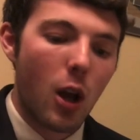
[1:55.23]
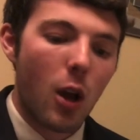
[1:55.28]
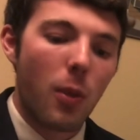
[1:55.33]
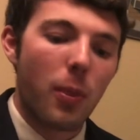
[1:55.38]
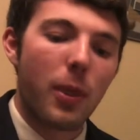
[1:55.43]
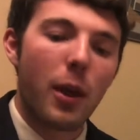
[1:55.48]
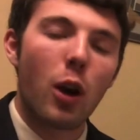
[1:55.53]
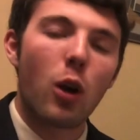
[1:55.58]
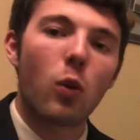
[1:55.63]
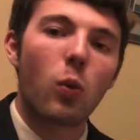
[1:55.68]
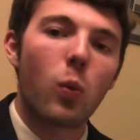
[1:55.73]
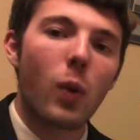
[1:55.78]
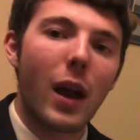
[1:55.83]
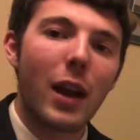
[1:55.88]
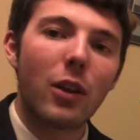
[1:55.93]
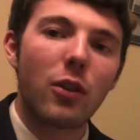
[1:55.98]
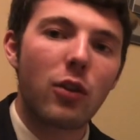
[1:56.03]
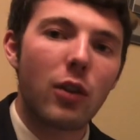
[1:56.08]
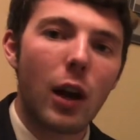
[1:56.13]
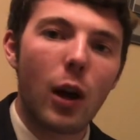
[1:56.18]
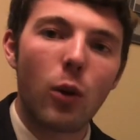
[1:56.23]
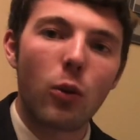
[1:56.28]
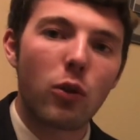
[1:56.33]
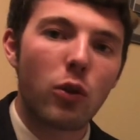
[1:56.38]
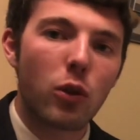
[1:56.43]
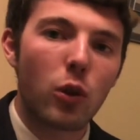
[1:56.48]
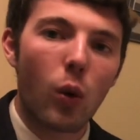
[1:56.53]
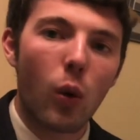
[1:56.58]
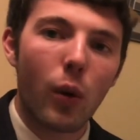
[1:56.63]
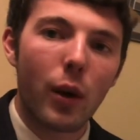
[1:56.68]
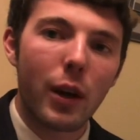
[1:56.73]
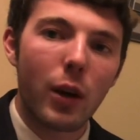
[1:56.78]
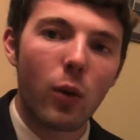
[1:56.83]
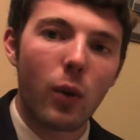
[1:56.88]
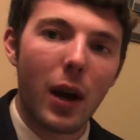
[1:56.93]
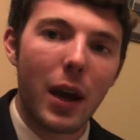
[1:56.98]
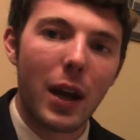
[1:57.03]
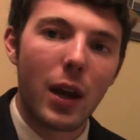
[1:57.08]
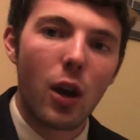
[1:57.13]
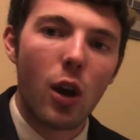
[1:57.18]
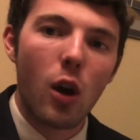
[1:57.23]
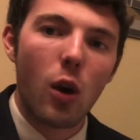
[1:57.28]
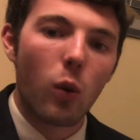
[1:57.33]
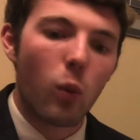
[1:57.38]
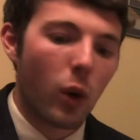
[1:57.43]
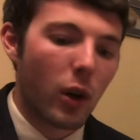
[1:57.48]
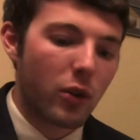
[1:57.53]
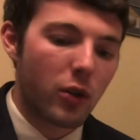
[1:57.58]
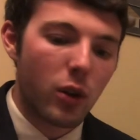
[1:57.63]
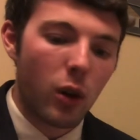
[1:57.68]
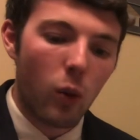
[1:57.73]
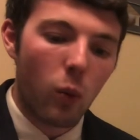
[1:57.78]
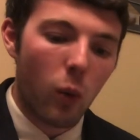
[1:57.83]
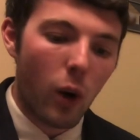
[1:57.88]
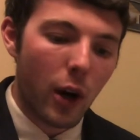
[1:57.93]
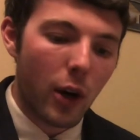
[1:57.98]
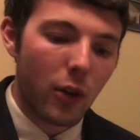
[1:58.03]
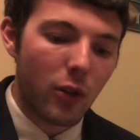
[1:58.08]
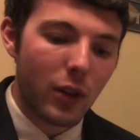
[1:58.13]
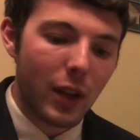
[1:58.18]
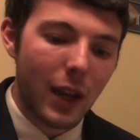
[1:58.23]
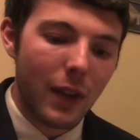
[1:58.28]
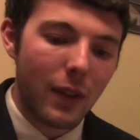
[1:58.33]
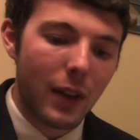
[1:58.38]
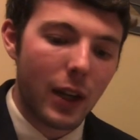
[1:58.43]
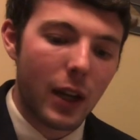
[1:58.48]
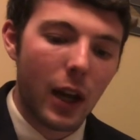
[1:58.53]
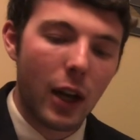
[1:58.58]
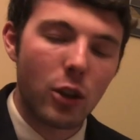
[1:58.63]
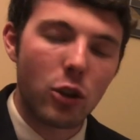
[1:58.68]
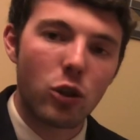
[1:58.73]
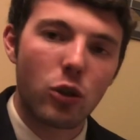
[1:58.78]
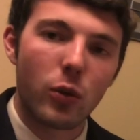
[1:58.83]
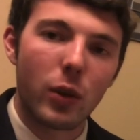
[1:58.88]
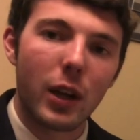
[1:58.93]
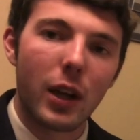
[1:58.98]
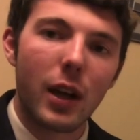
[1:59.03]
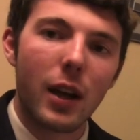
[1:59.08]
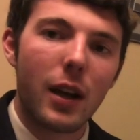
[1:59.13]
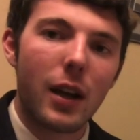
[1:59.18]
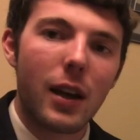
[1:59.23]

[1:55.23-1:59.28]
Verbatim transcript: Their red zone scoring rate was the worst in the country,